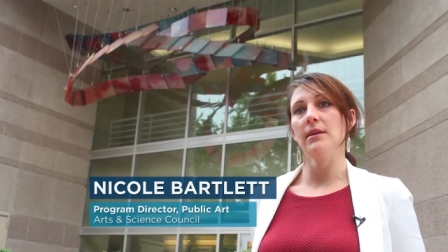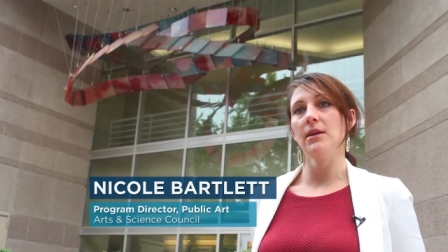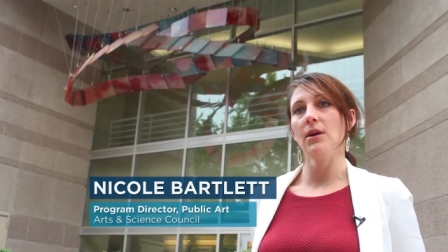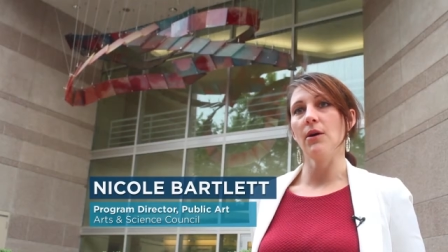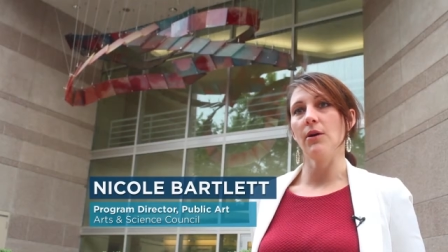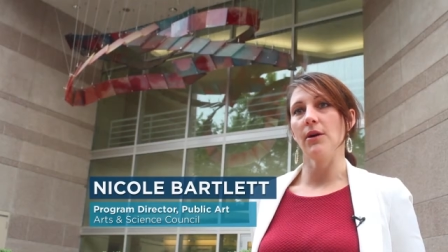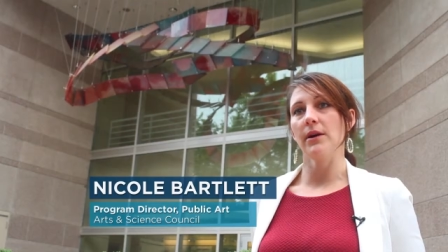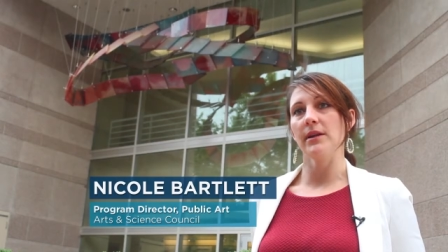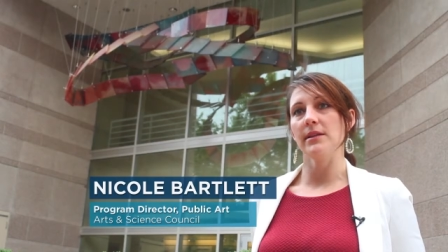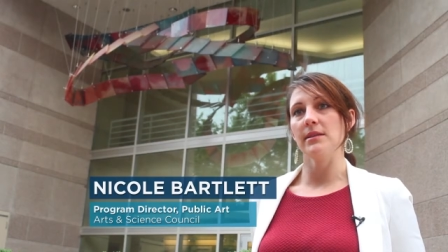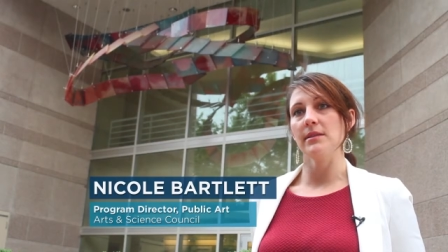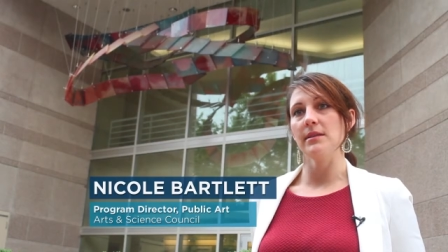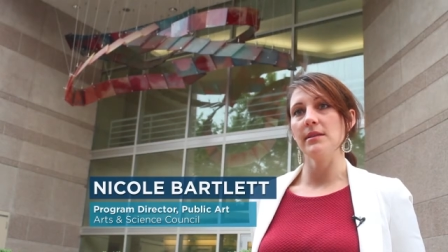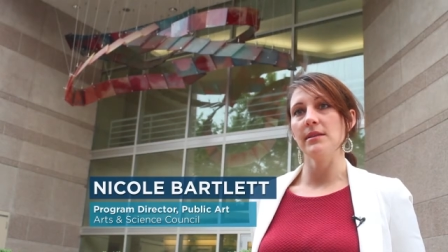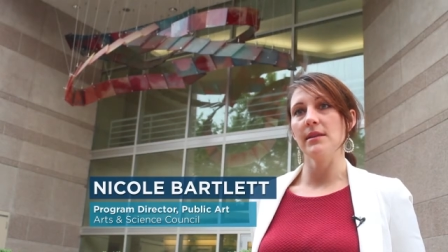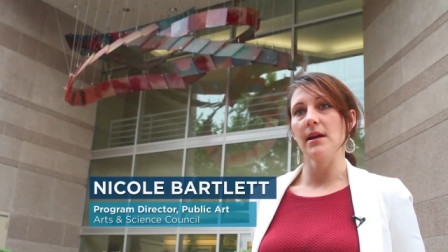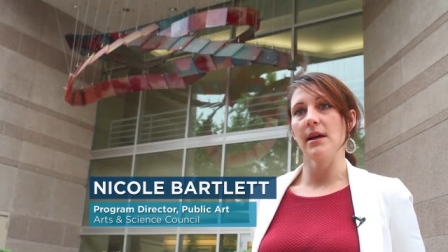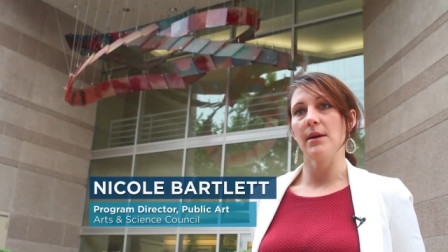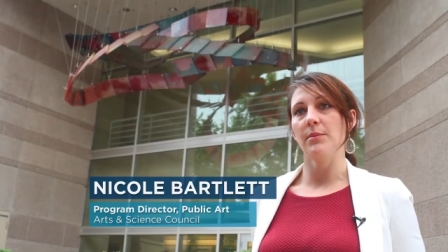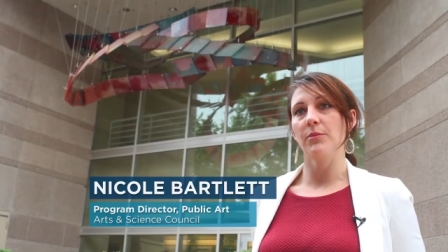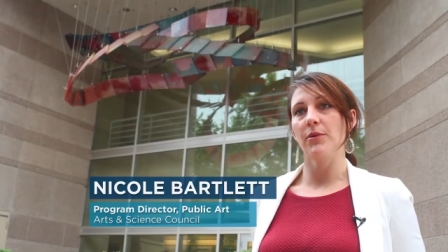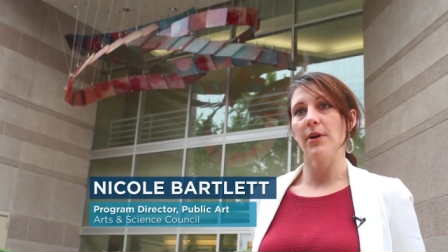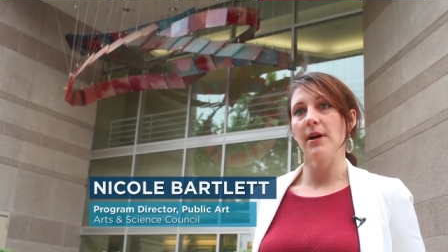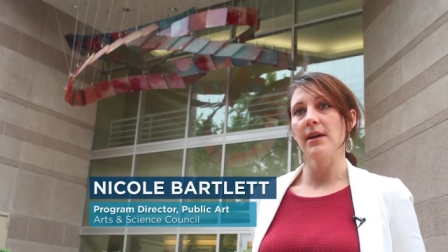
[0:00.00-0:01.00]
the artist
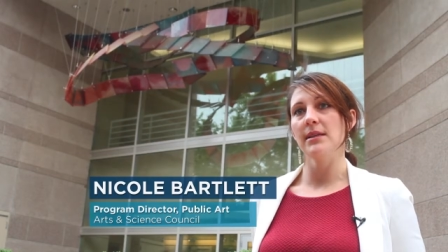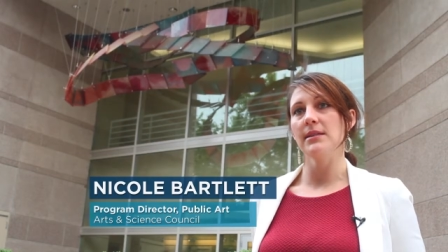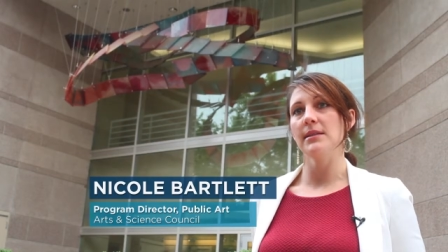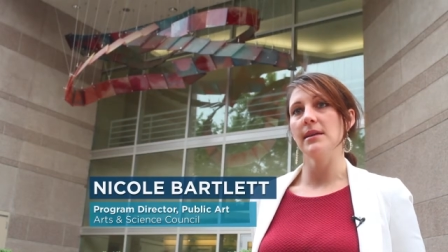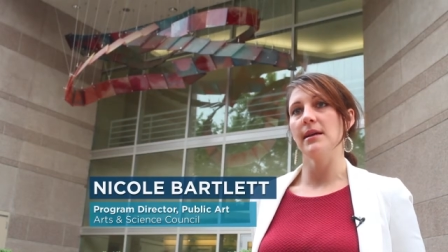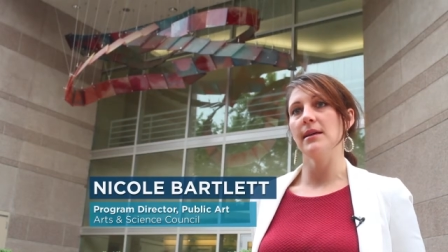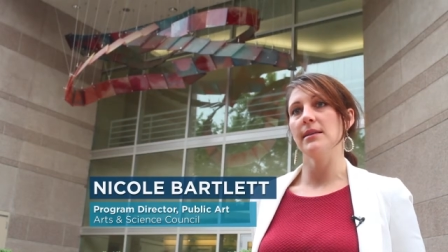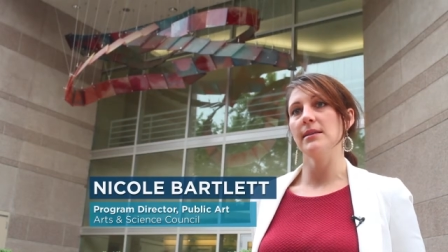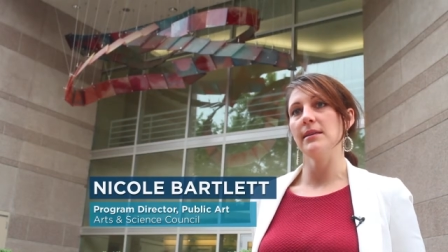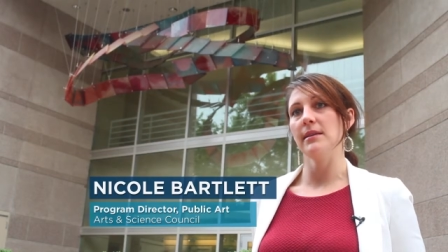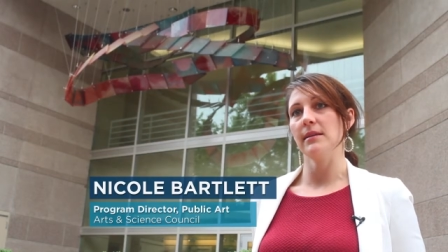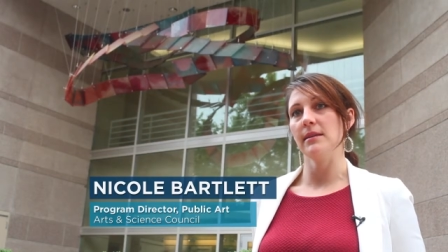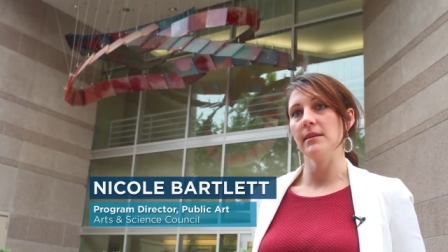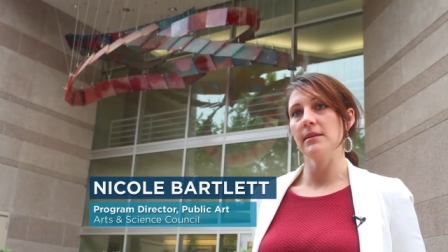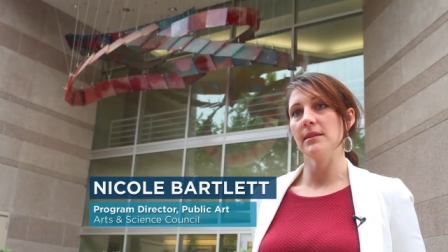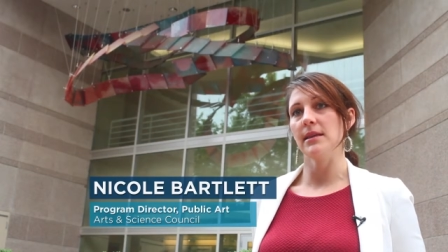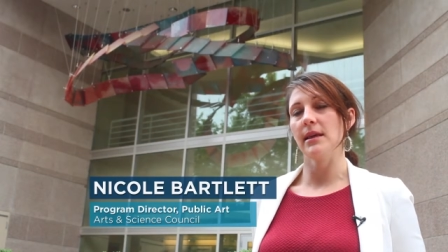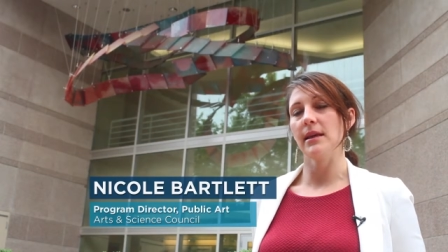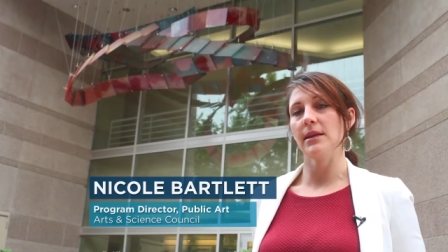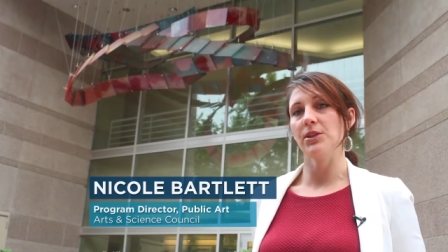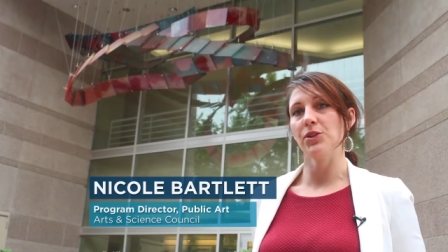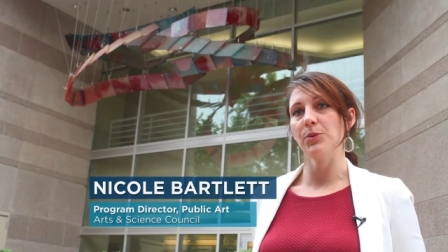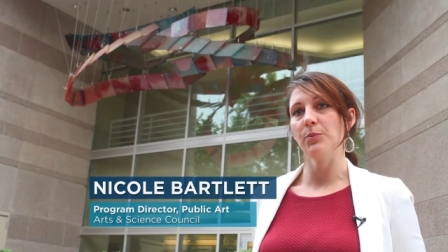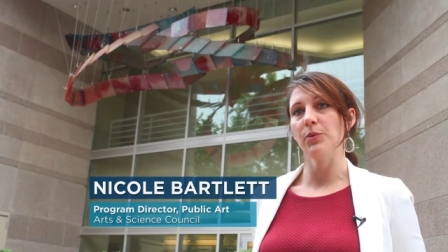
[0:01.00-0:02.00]
design process and the
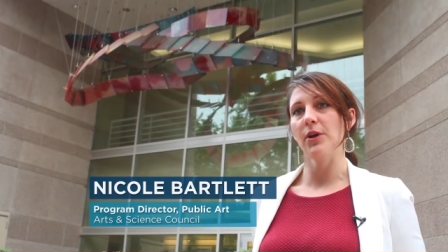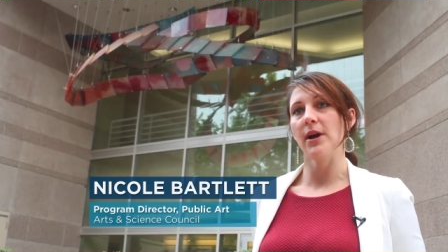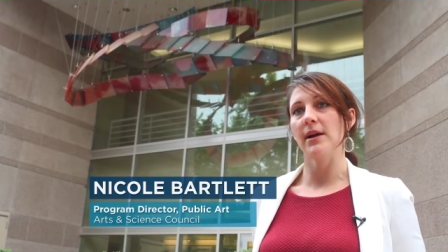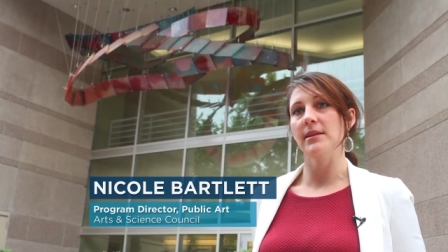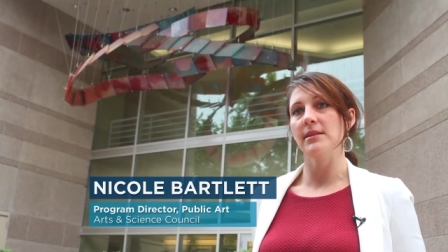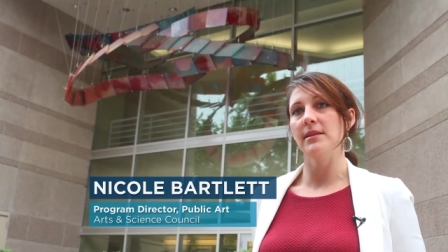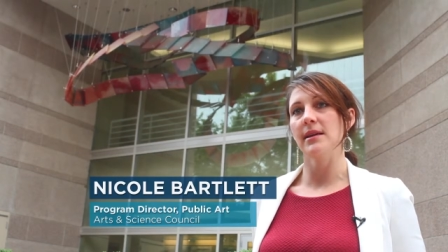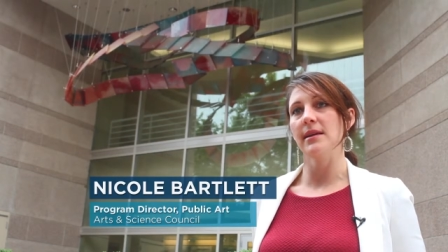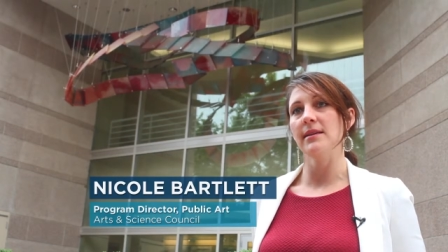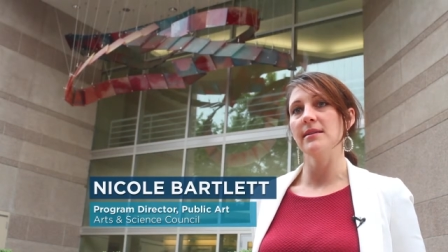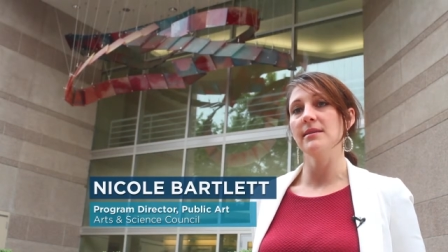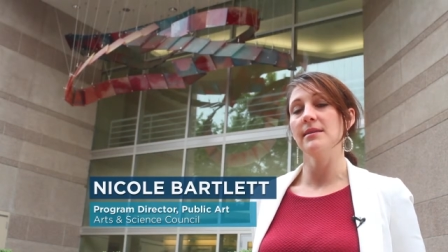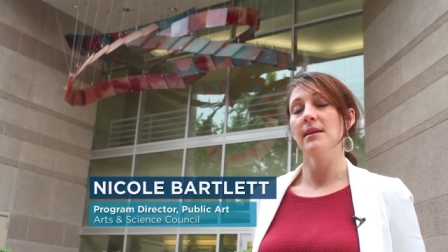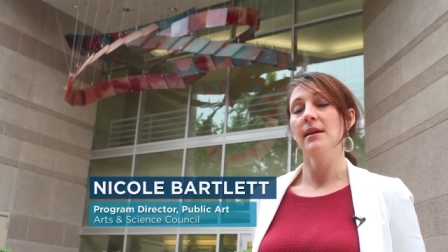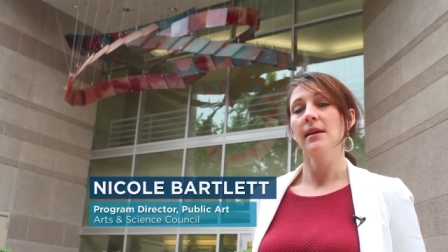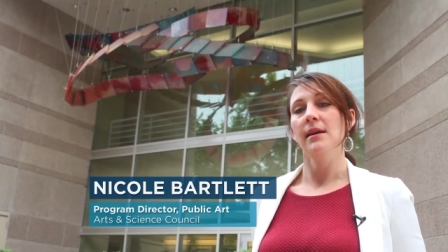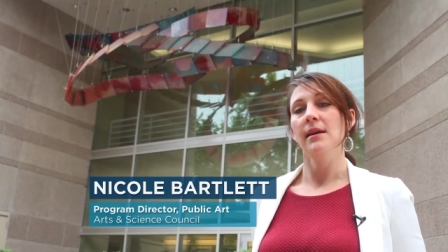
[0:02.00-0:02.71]
selection process,